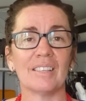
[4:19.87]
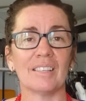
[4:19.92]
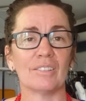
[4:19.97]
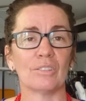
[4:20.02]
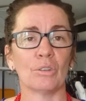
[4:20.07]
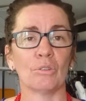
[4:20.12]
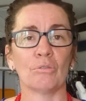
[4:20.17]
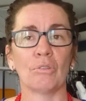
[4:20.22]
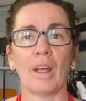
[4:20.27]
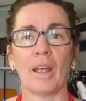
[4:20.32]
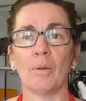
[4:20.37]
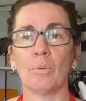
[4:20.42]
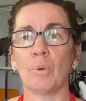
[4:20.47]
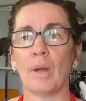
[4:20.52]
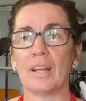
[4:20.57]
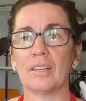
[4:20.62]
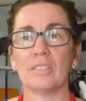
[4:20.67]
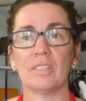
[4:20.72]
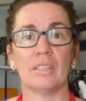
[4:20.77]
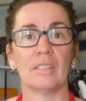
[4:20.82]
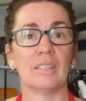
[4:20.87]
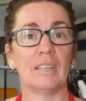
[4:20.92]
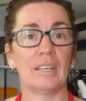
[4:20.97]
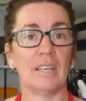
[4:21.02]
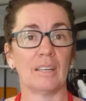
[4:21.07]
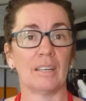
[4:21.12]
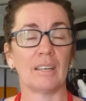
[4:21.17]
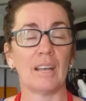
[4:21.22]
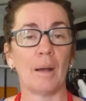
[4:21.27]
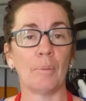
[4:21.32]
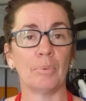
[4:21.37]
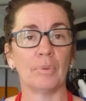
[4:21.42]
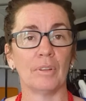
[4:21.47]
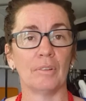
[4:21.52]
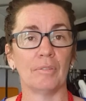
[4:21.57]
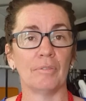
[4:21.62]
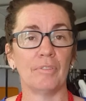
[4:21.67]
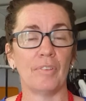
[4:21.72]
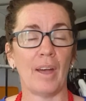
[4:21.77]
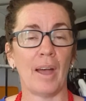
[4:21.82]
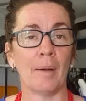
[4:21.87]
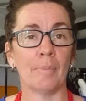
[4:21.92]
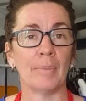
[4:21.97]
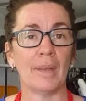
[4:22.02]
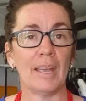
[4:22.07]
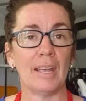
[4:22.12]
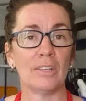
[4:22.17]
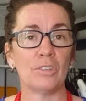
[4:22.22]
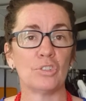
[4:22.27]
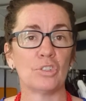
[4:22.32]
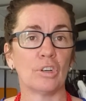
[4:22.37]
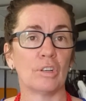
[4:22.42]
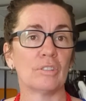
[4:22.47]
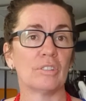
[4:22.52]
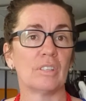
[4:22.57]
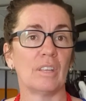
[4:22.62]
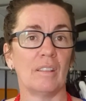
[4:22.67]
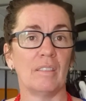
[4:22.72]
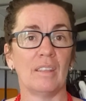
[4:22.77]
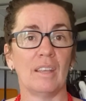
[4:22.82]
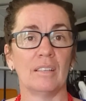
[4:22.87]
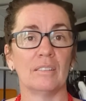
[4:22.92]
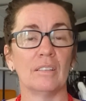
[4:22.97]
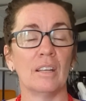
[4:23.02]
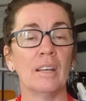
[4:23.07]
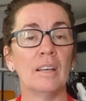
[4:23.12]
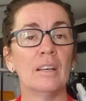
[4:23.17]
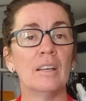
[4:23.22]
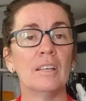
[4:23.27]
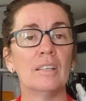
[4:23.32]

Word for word: it's a great way to get a couple of headshots and then